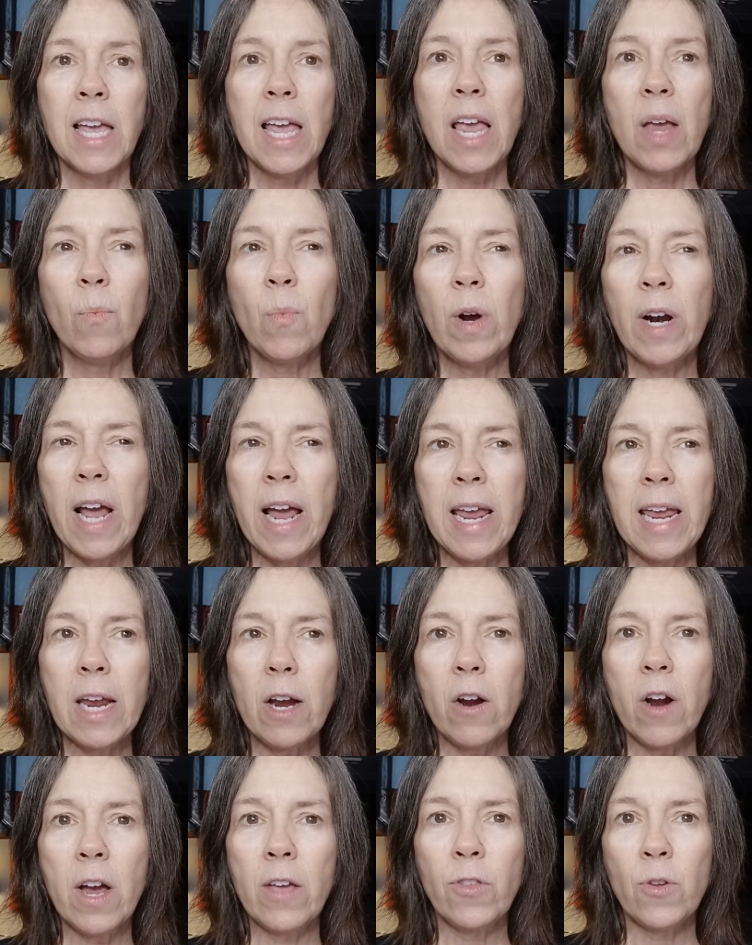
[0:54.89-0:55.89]
And when I
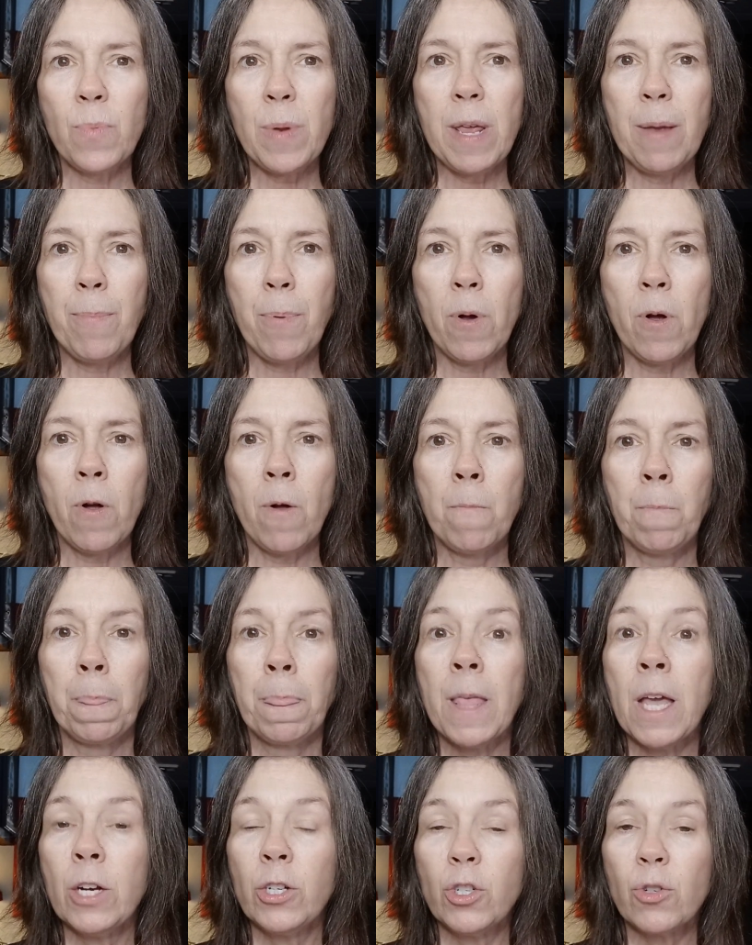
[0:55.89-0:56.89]
hear other people
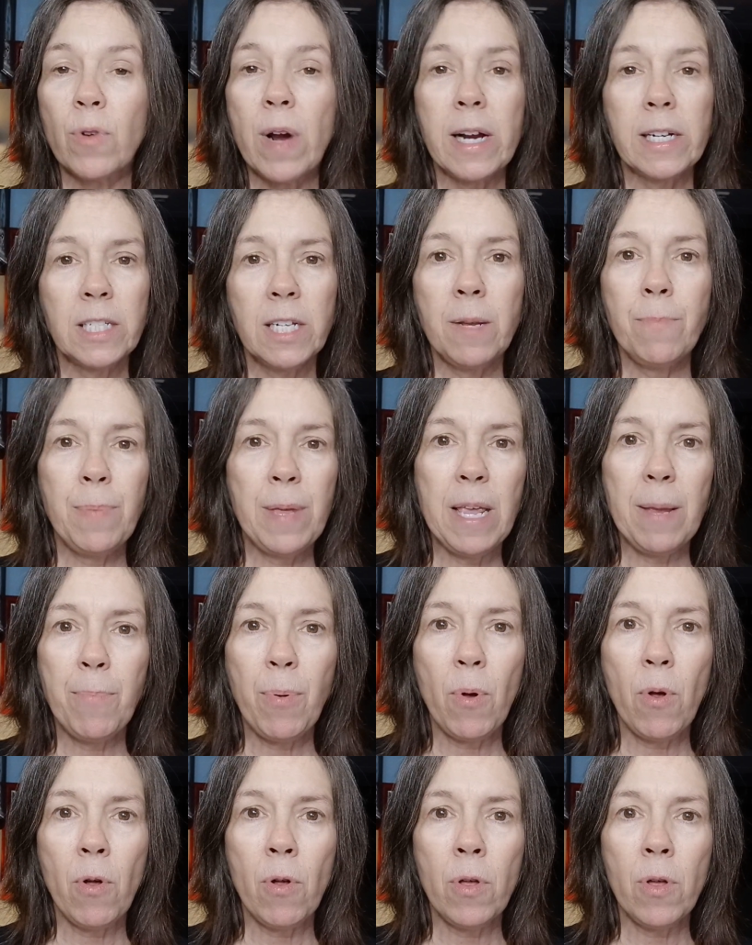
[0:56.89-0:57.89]
directing
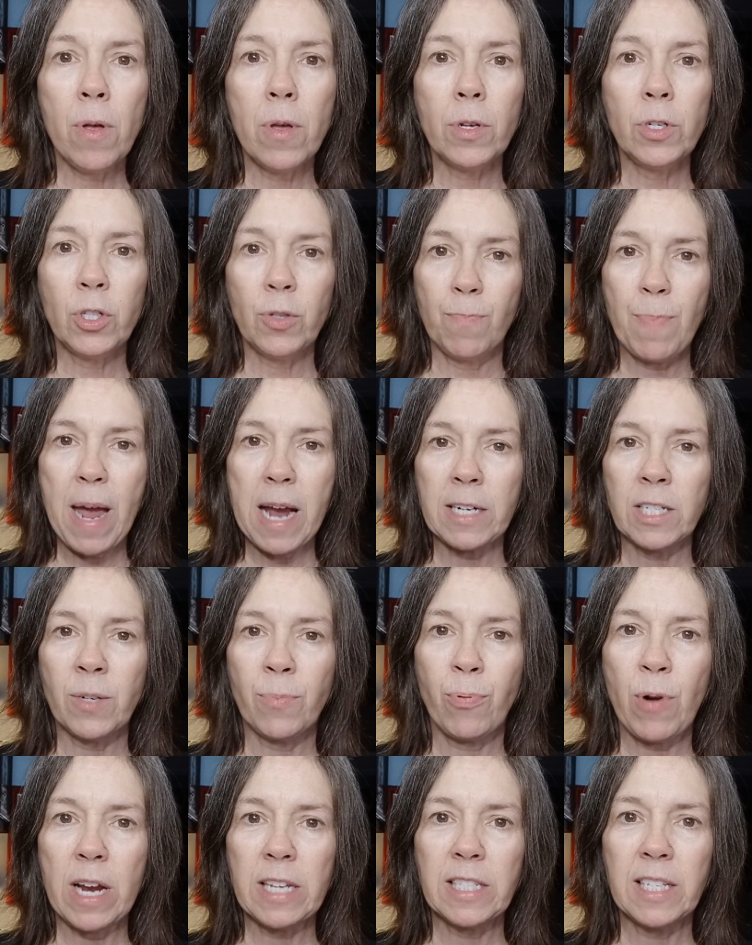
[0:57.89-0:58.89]
people back to
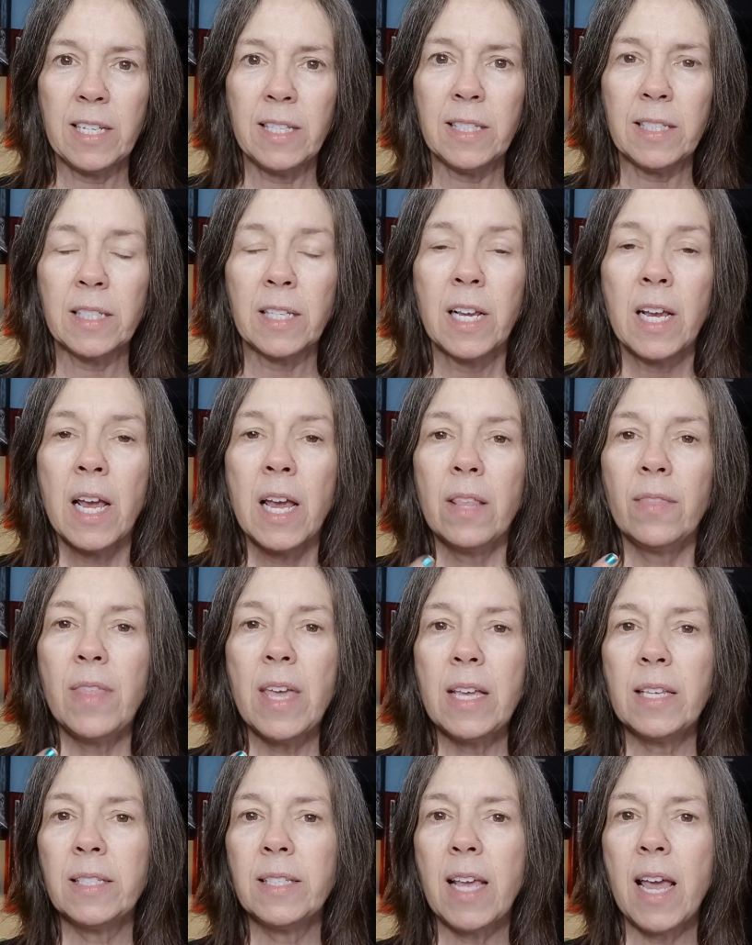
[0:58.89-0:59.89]
presence,
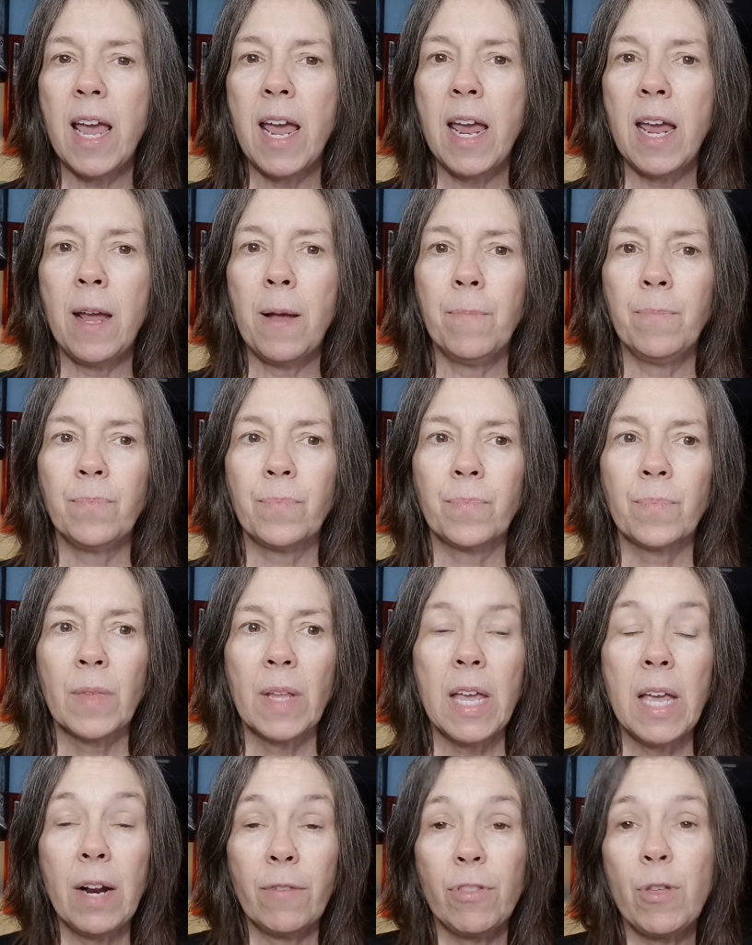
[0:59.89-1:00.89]
they say,
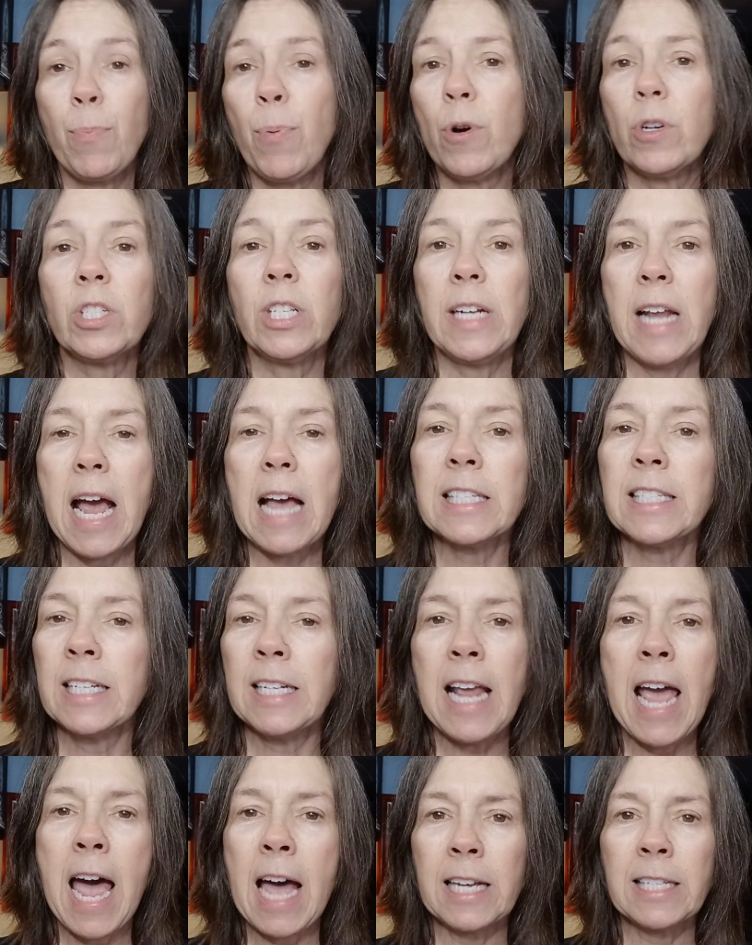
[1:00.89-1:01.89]
and if the person
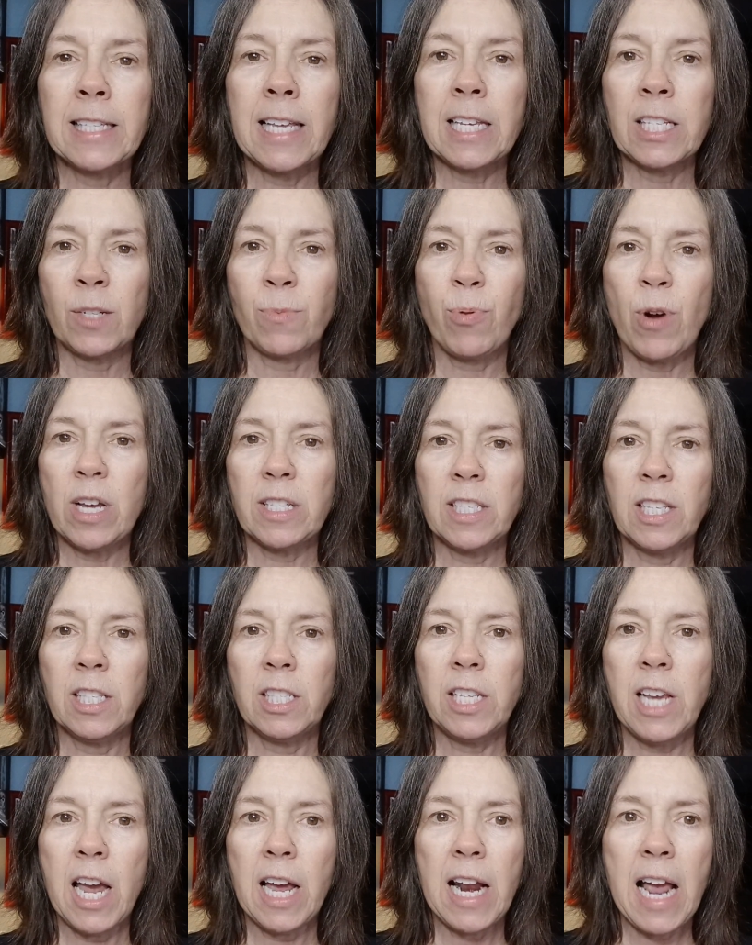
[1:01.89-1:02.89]
hasn't accessed
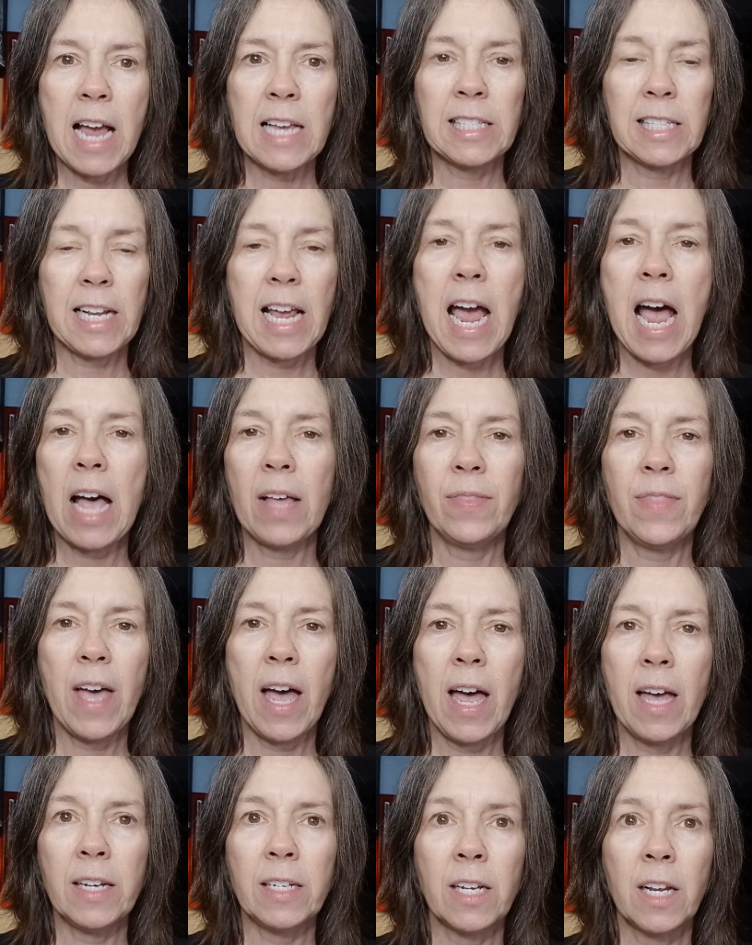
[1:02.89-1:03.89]
presence yet, hasn't had
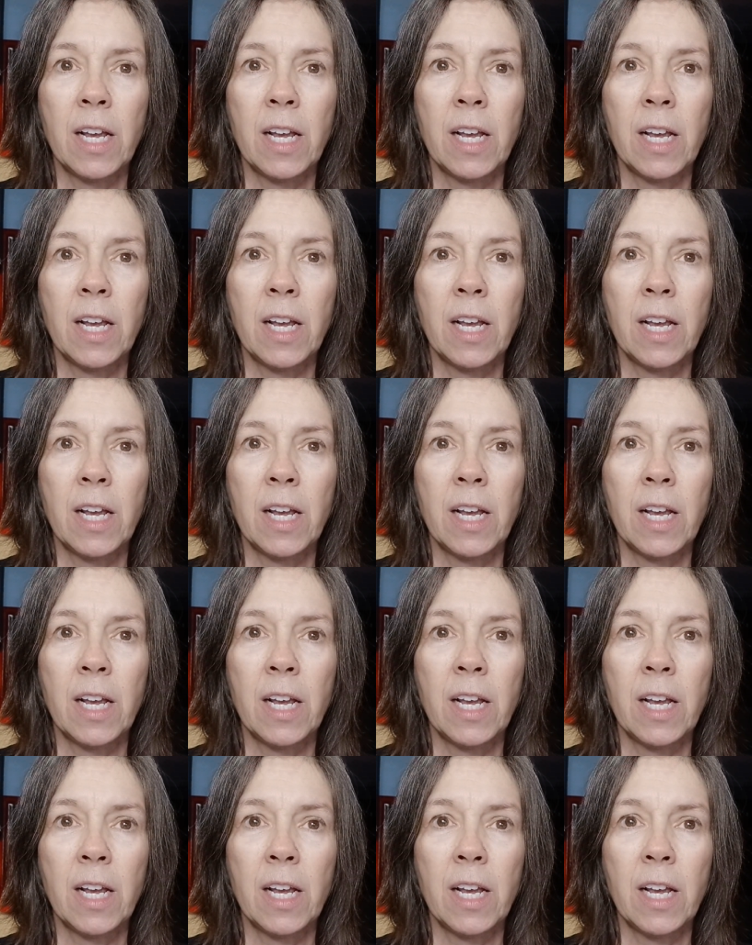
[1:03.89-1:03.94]
that